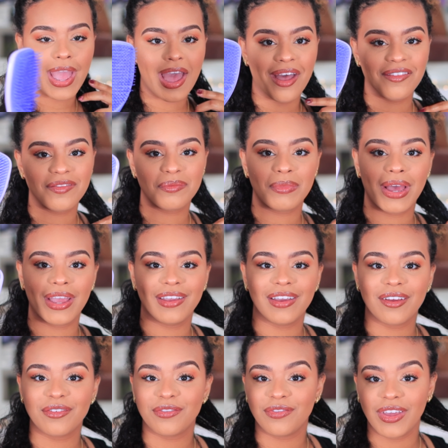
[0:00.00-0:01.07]
I have my
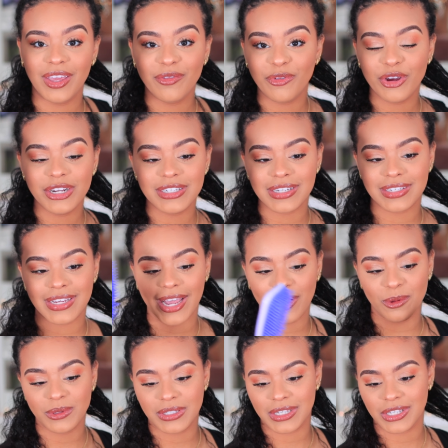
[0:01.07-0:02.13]
favorite
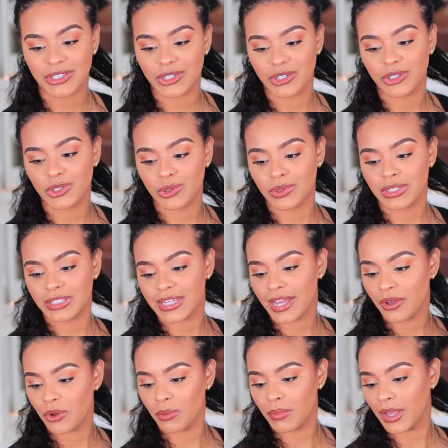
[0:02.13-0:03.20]
Tangle Teaser to
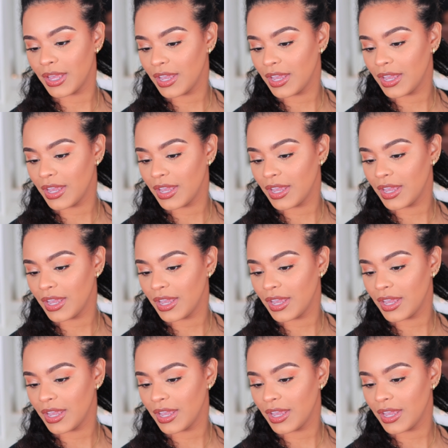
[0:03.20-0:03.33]
detangle my